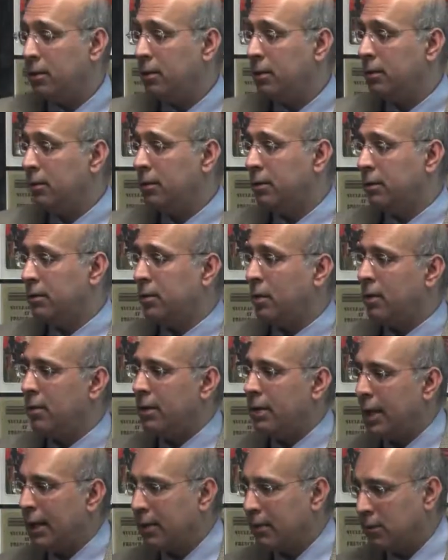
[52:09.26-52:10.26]
a, so
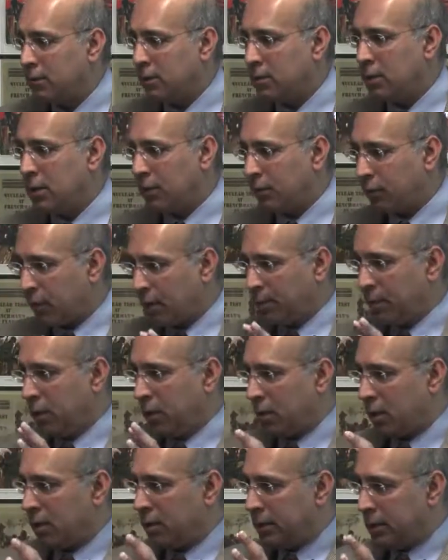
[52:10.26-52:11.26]
like just from
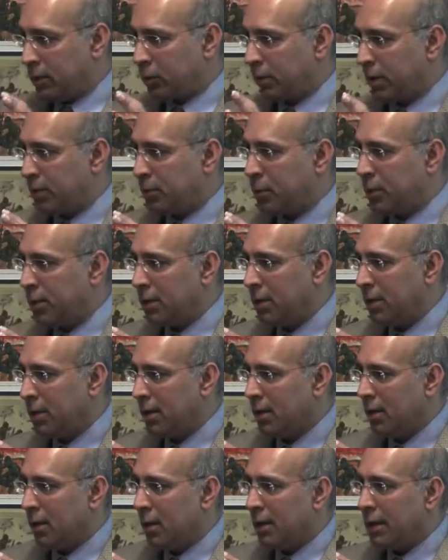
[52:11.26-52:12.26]
your description,
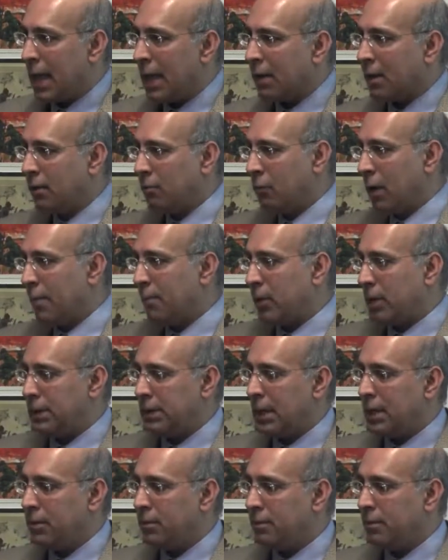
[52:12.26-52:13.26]
that could
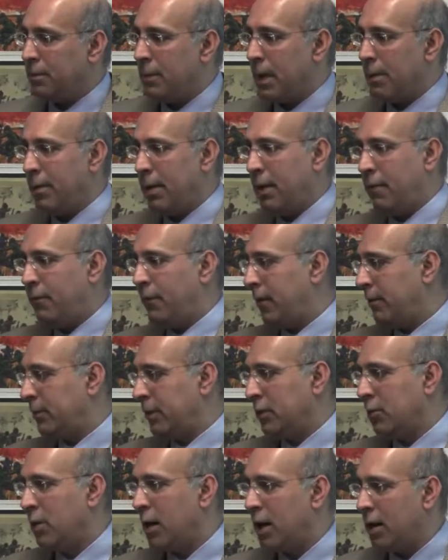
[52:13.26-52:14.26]
represent maybe
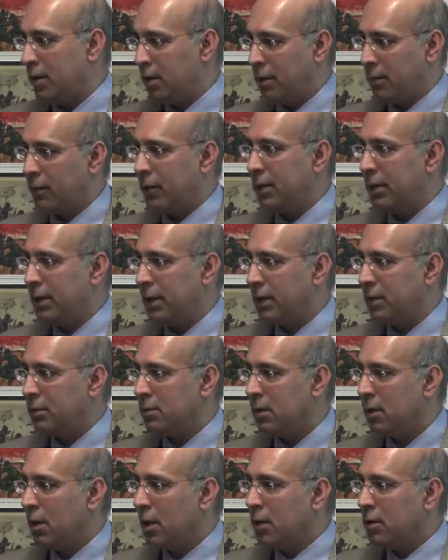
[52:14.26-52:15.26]
50 to 100 different
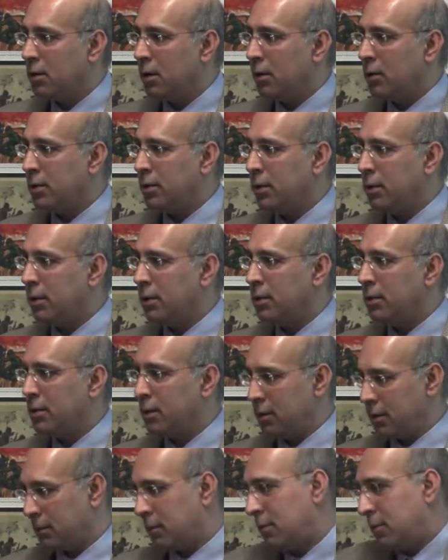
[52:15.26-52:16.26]
things. So it's it's
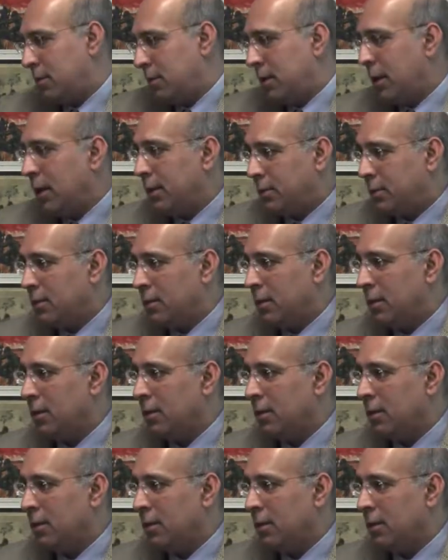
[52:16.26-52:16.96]
it's it's. And he